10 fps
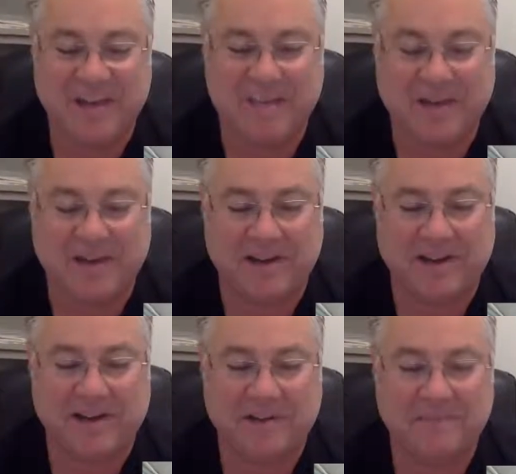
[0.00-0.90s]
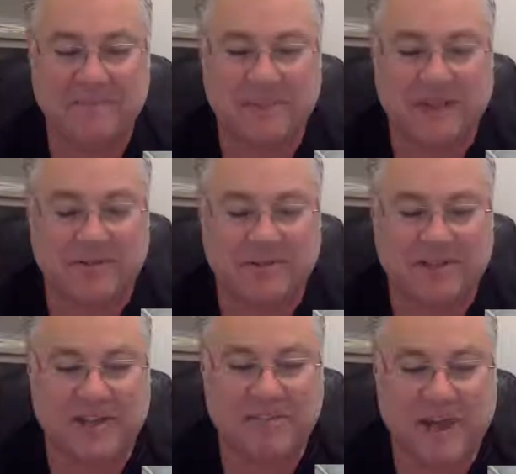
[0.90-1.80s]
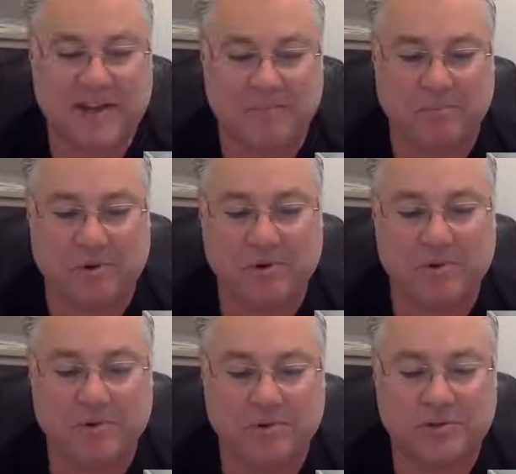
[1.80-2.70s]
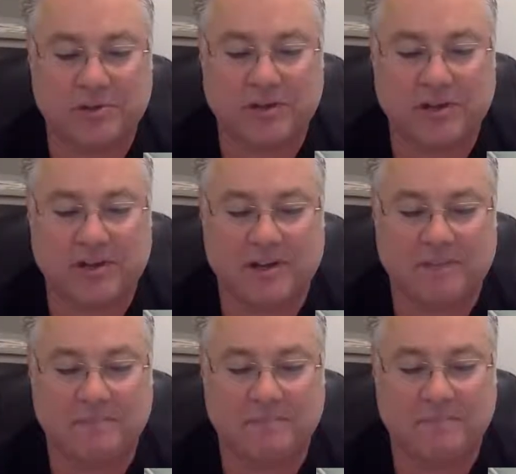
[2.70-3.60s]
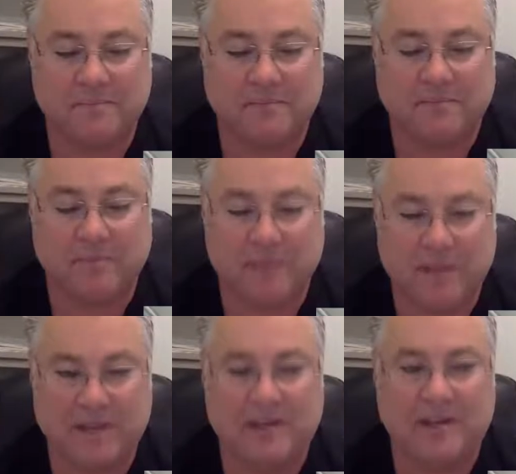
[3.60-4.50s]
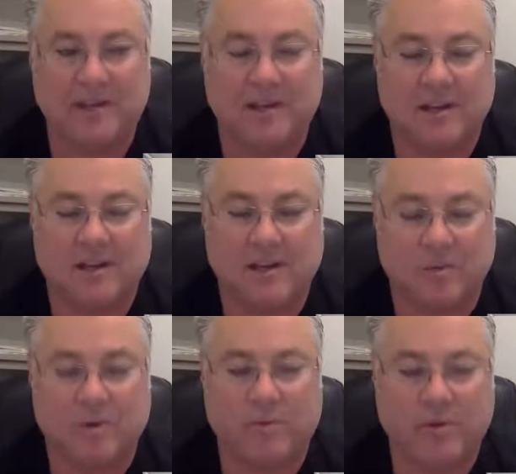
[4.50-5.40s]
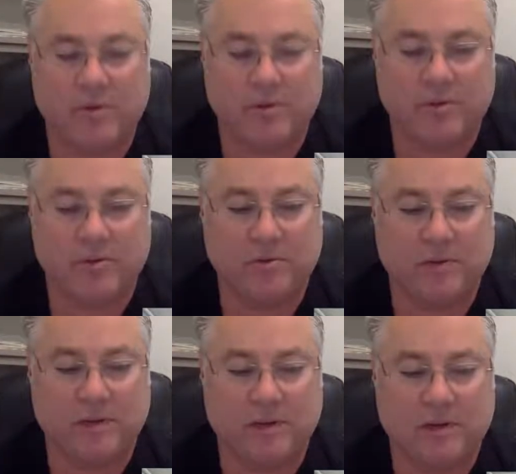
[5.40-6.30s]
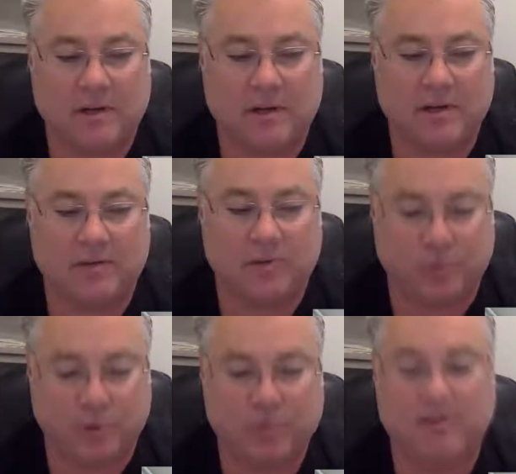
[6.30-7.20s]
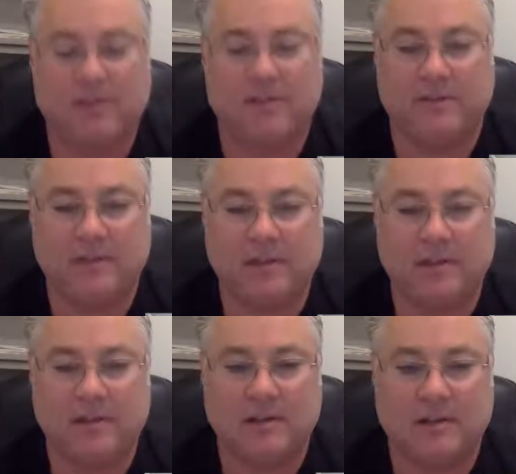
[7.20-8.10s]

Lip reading: But I would say packet brokers, for me, and what we do, I truly believe in.